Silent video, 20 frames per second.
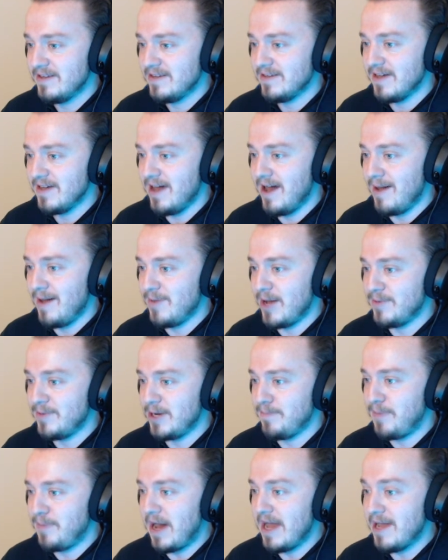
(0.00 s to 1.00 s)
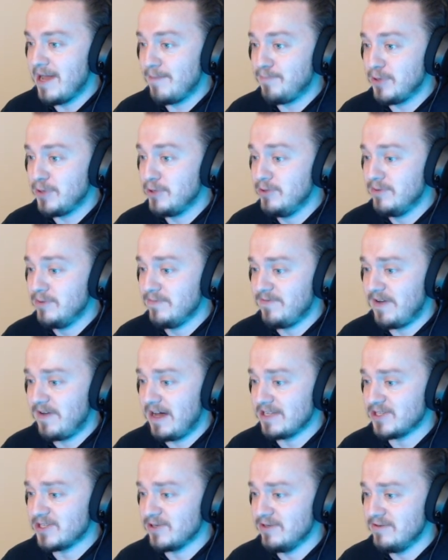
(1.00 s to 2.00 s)
I'm going to buy a Plume
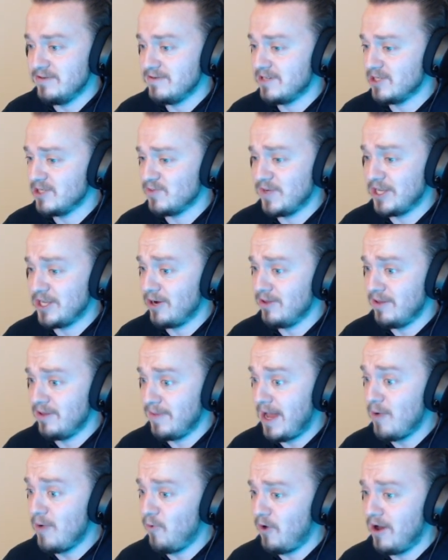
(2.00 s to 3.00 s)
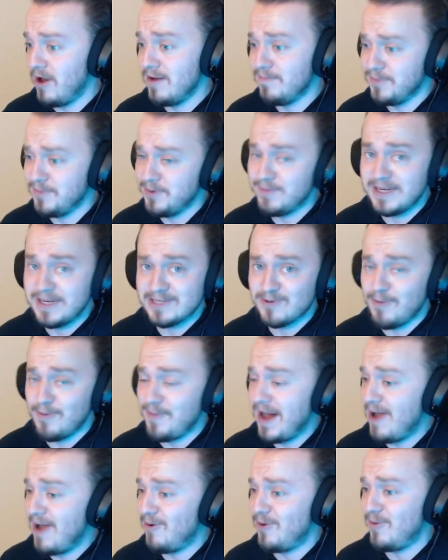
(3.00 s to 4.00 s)
Fossil because we can only buy one, but might as well
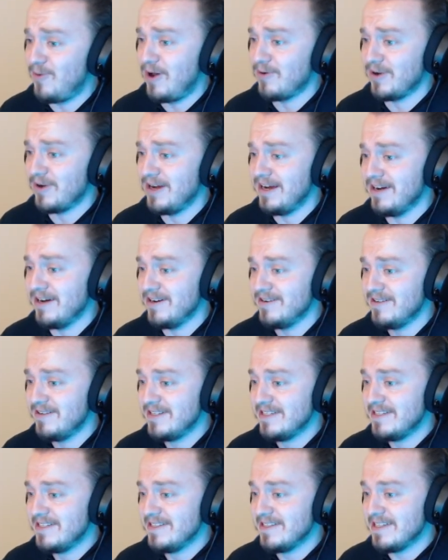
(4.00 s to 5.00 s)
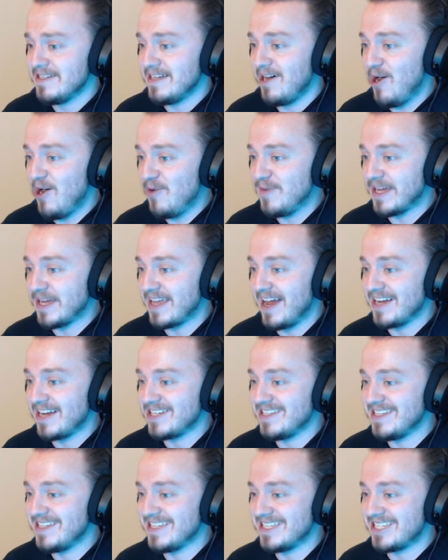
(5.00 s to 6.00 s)
buy one while we're here. Oh my
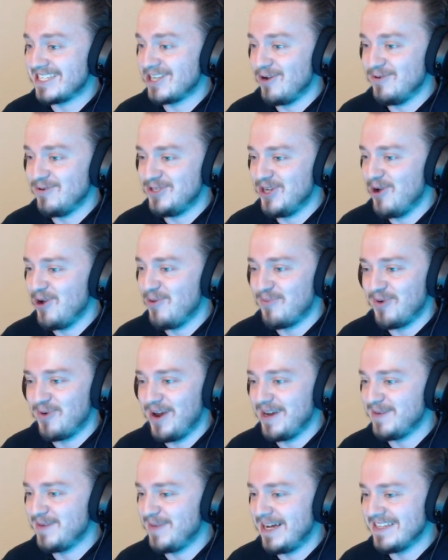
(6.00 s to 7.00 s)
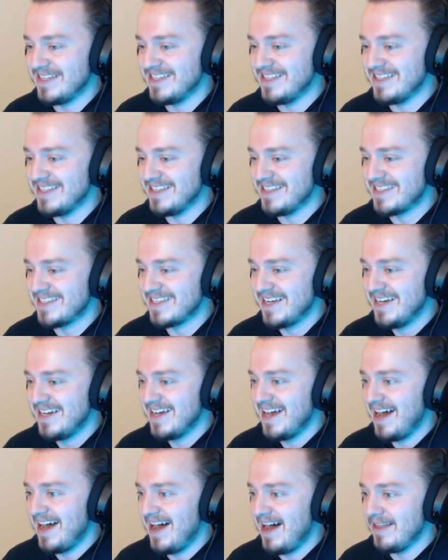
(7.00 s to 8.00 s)
gosh, this is so dope randomizing this.
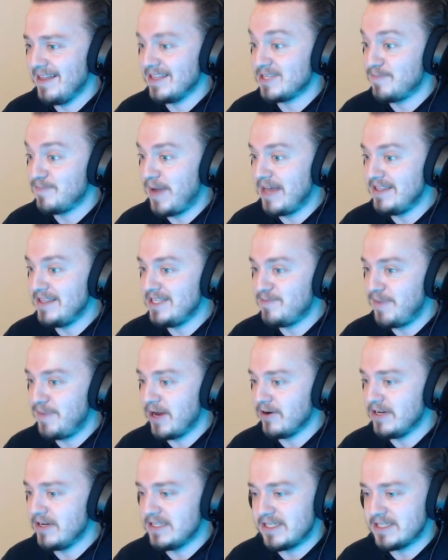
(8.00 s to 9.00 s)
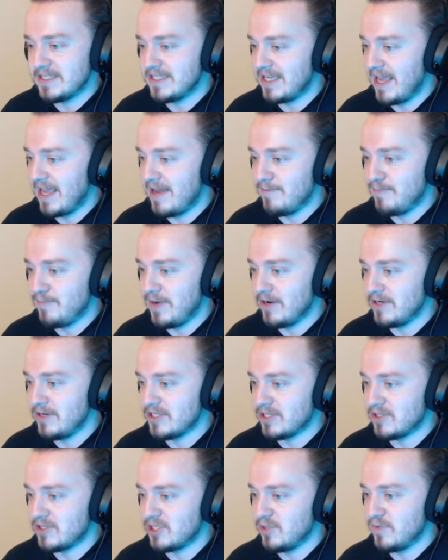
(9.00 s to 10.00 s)
Let's buy these berries because, again,
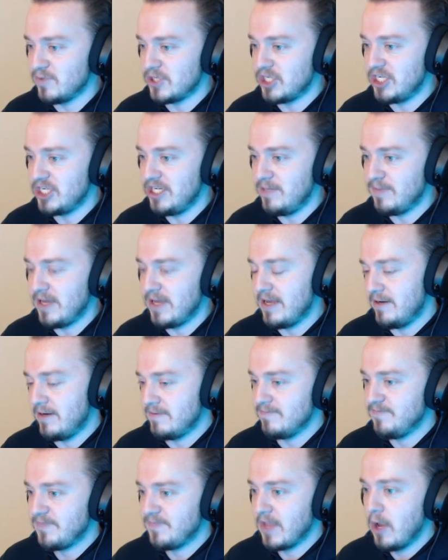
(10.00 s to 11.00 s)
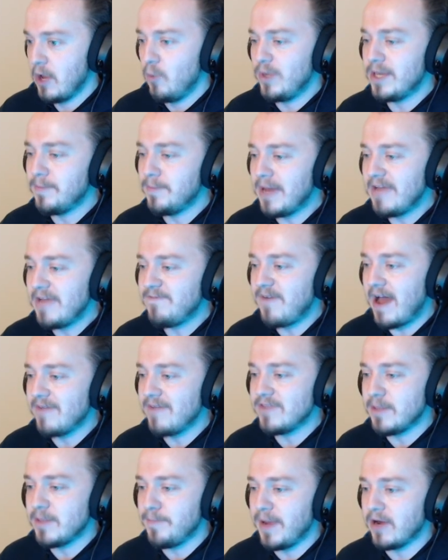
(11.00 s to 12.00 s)
berries are super cheap. And we can buy
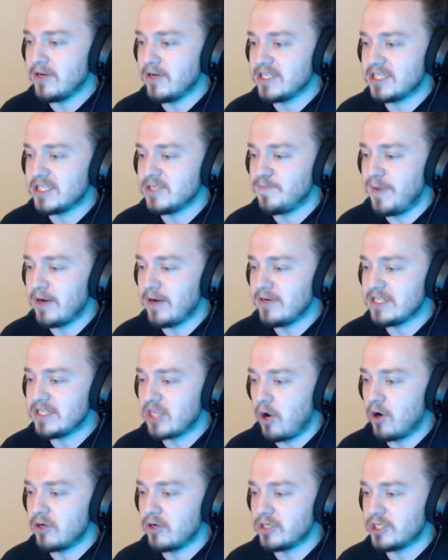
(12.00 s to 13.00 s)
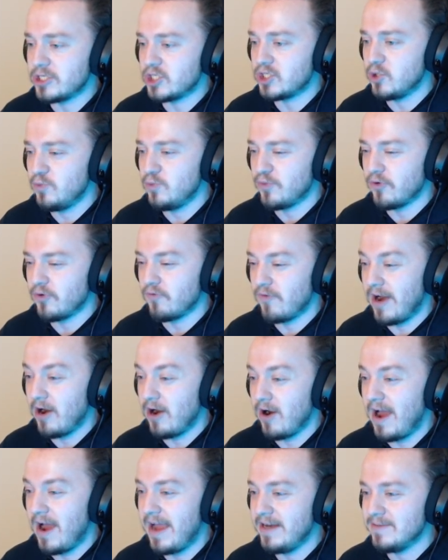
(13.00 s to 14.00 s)
5 of the berries because berries aren't super
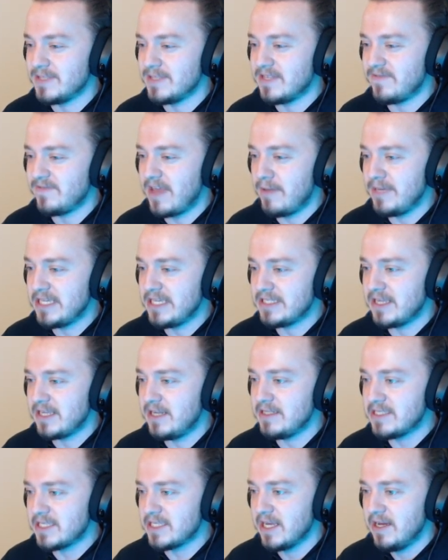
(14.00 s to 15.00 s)
rare items, if that makes sense.